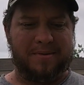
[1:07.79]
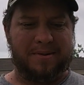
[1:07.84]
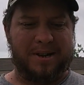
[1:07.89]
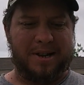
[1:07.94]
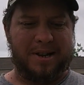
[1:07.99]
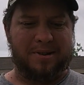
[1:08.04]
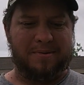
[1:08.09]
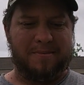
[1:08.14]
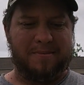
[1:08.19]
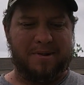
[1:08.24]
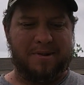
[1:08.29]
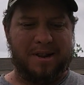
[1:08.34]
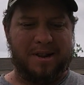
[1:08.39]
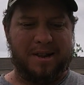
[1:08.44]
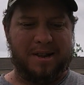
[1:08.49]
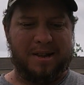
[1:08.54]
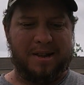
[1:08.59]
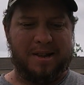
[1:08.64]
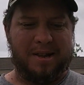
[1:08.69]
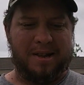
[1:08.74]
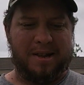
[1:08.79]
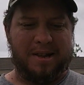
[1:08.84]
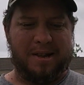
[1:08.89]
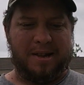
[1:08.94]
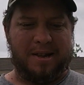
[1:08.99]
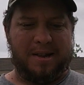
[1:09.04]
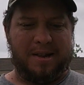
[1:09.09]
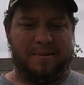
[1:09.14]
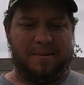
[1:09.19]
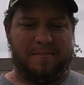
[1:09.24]
catch them on it.
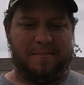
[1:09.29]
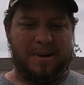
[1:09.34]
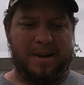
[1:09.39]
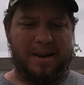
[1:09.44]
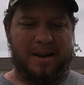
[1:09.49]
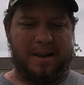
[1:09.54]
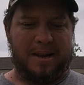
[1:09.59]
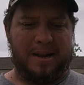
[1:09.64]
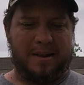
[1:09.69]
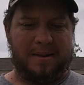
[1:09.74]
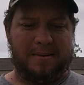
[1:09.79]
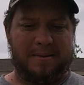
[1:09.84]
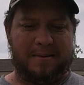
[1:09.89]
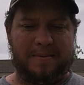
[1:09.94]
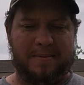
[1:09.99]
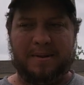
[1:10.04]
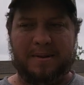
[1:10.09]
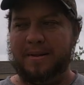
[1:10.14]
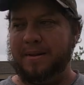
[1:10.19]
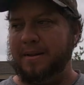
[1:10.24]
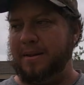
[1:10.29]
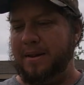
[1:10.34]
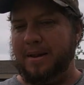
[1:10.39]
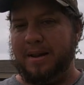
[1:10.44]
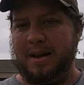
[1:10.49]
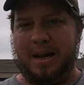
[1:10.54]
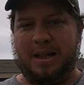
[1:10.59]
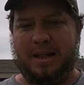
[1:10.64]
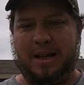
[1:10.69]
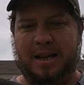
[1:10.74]
But
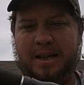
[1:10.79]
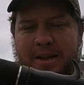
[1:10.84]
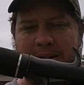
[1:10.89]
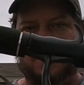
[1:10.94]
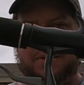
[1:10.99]
I like